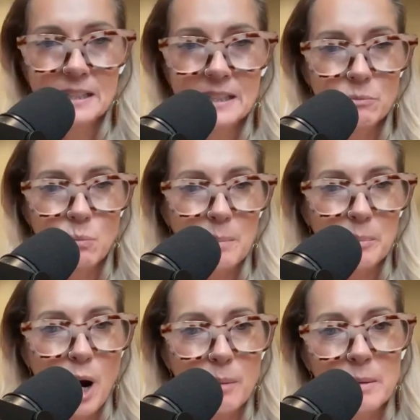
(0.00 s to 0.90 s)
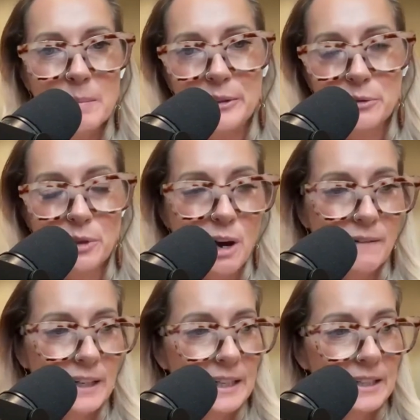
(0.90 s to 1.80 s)
It's what problem are you
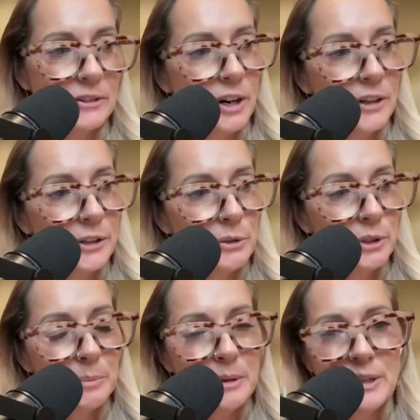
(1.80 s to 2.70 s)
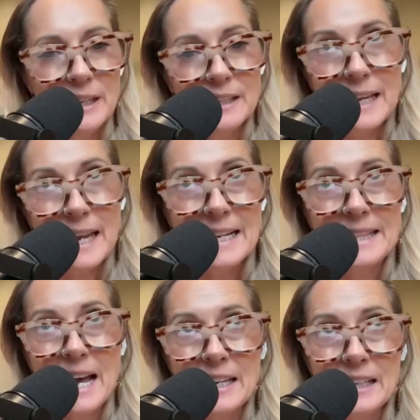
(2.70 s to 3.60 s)
solving, and are you communicating
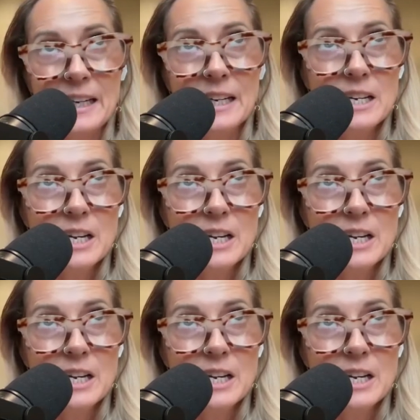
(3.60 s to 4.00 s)
that in a